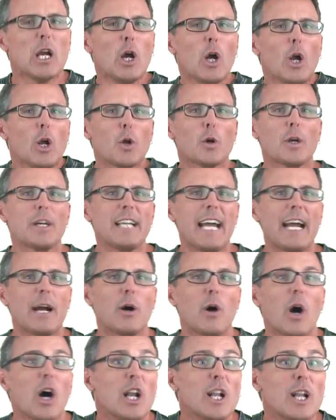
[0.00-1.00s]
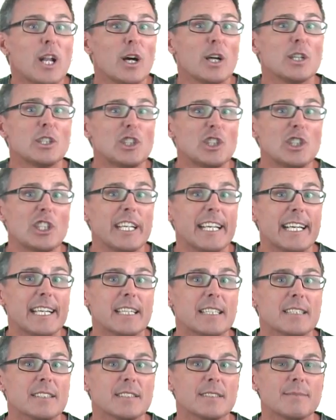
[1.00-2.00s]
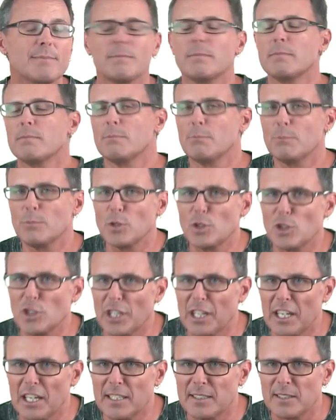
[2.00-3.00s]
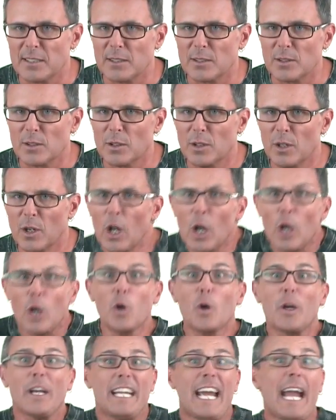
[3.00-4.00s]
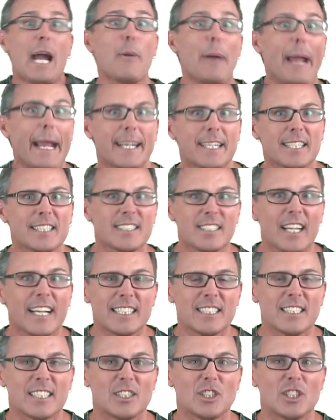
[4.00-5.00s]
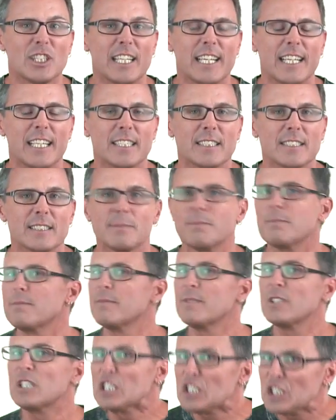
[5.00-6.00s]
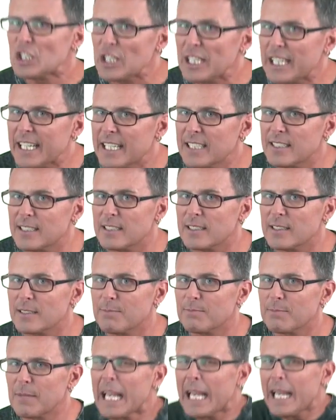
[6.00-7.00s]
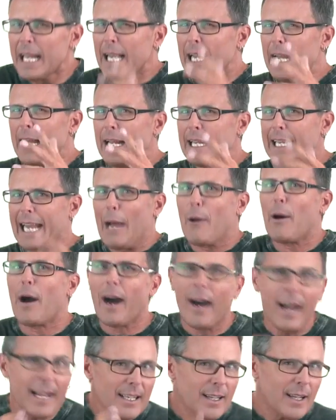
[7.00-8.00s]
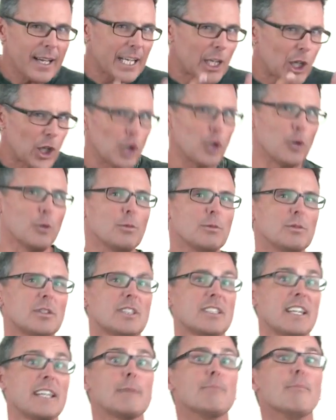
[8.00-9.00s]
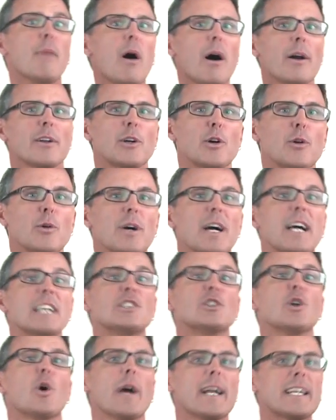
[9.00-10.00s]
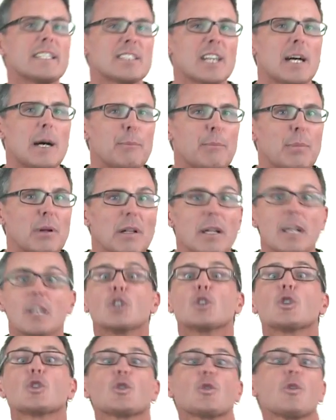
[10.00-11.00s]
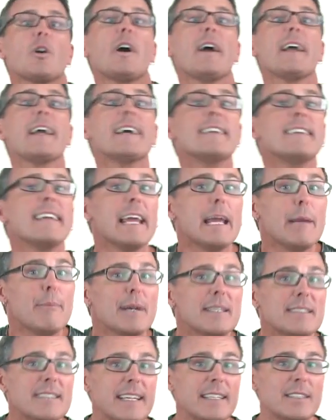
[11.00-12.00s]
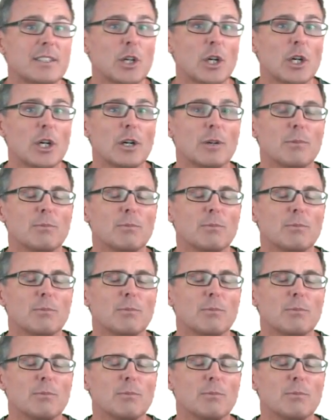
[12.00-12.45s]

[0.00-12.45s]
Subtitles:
Look at how alert she is. She isn't. Look at how excited she is. She isn't. Now, I'd like you to take Margot as your example. Try and imitate her.